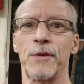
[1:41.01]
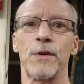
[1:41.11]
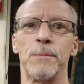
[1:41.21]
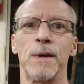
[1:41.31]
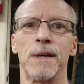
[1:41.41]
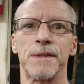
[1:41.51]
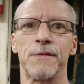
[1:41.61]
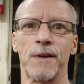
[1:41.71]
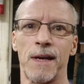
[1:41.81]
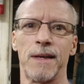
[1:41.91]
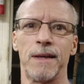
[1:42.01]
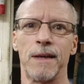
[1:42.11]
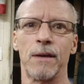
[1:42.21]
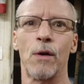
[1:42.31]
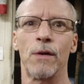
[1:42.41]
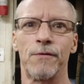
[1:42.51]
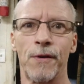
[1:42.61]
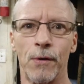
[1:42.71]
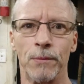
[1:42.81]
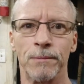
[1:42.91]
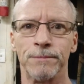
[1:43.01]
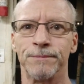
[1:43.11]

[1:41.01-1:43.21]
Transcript: 30 minutes of editing on the phone.